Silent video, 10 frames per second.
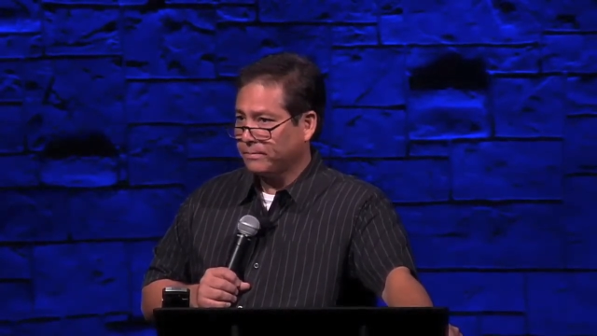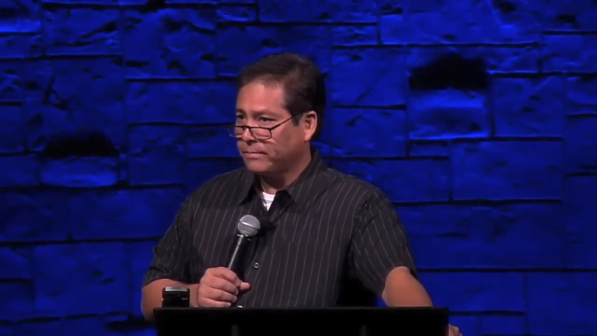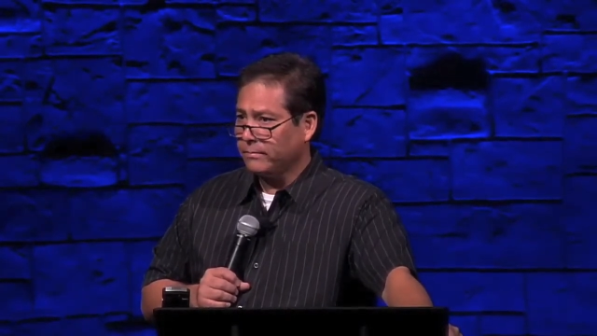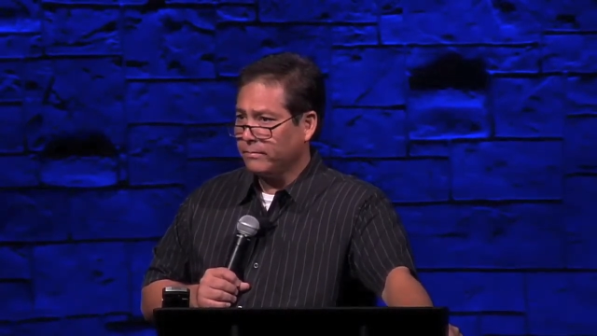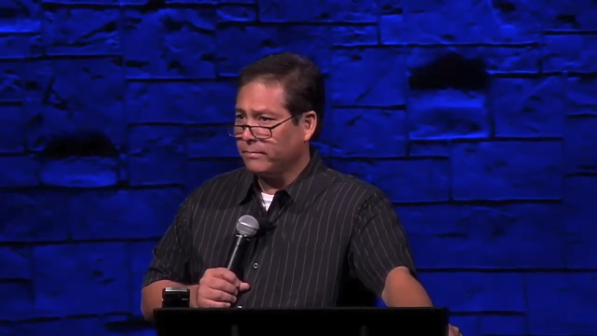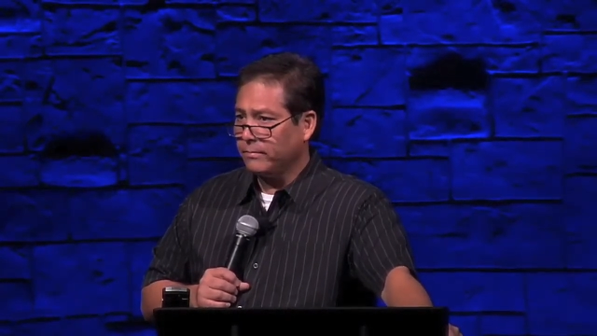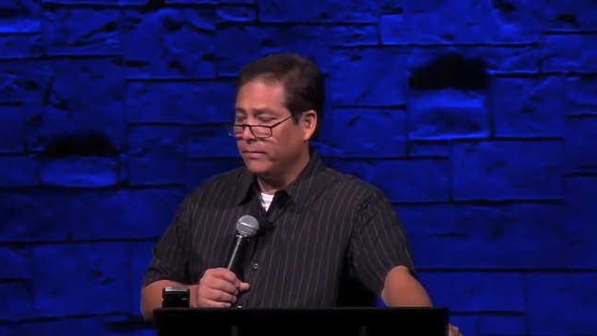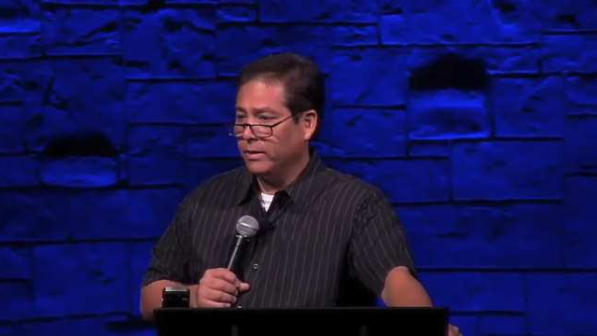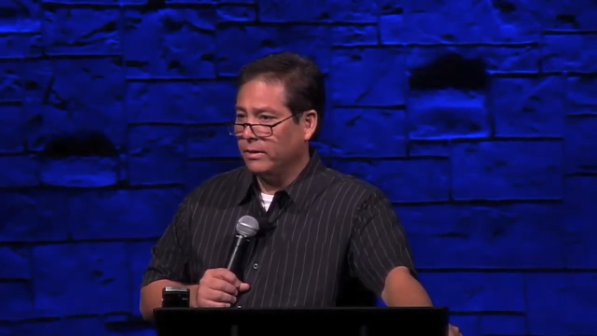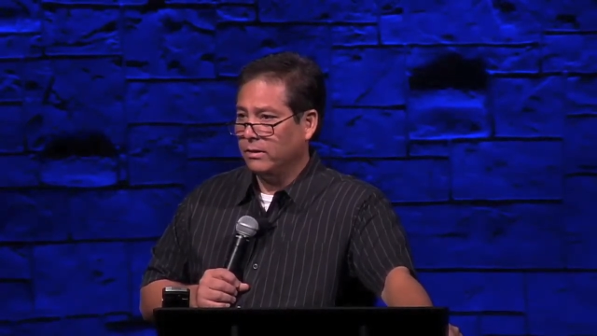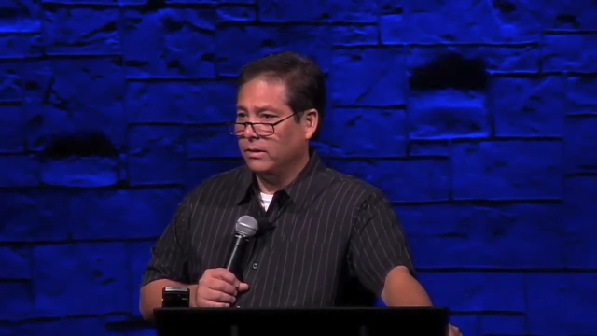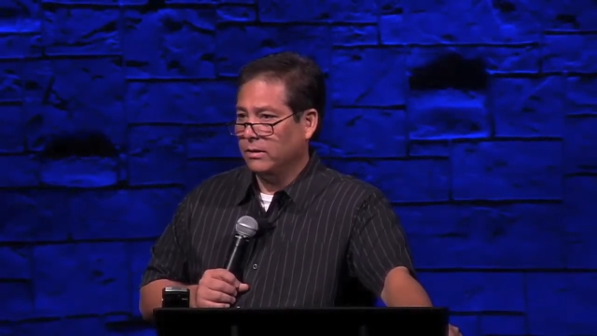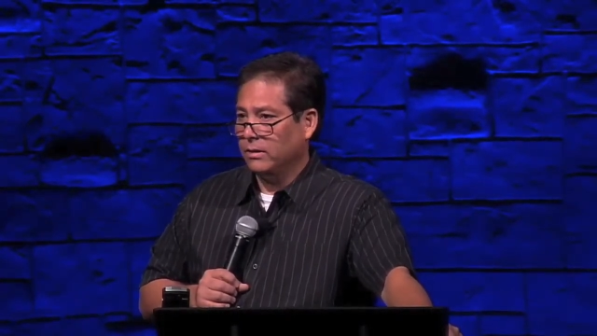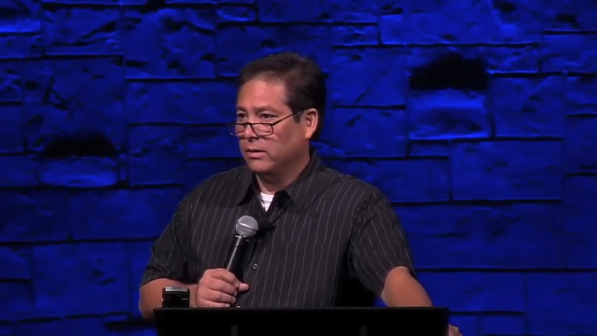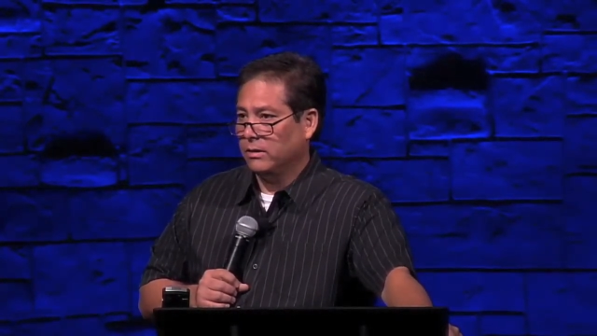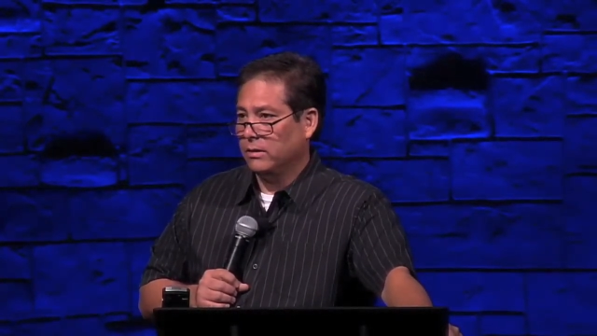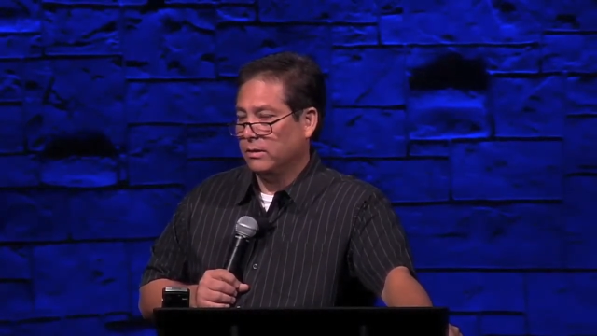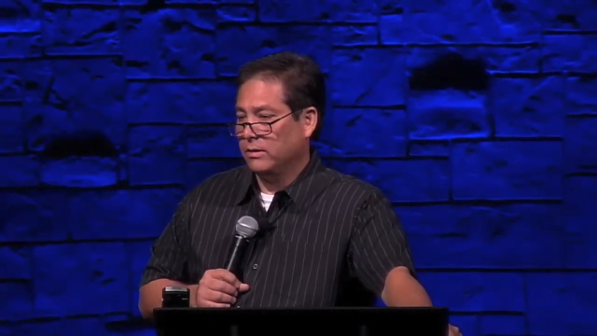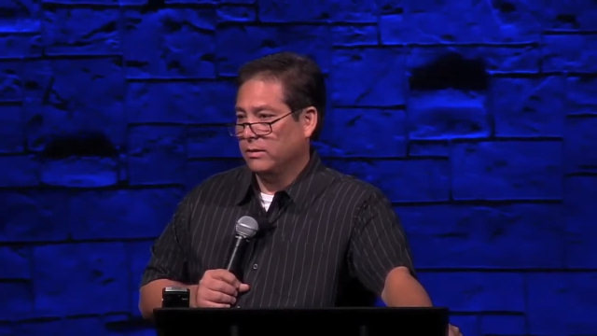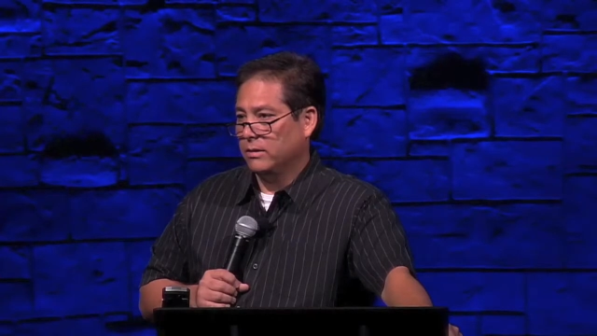
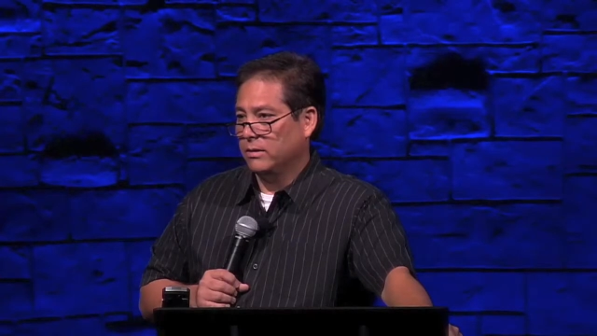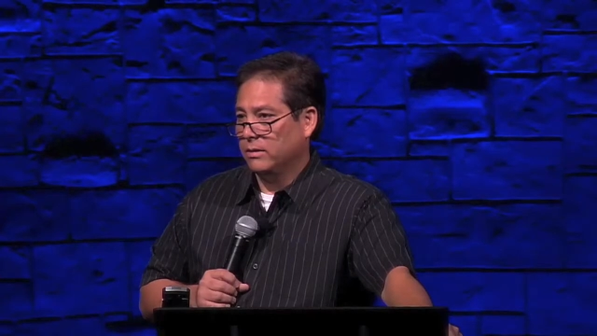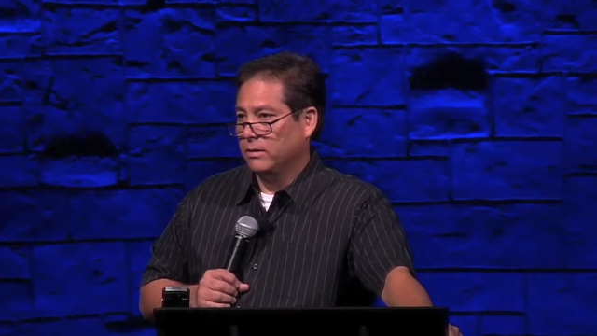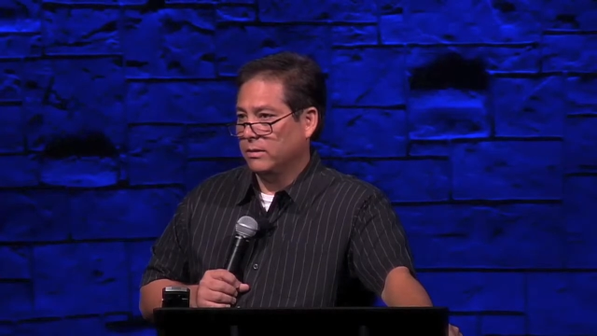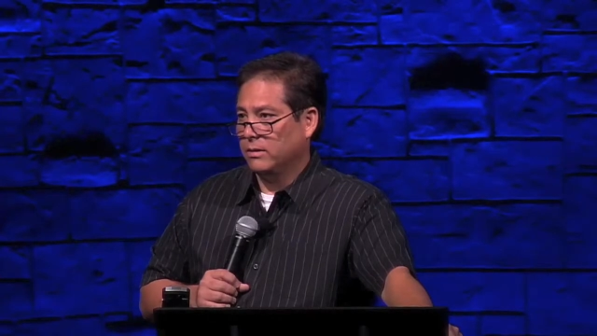No one is speaking in this clip.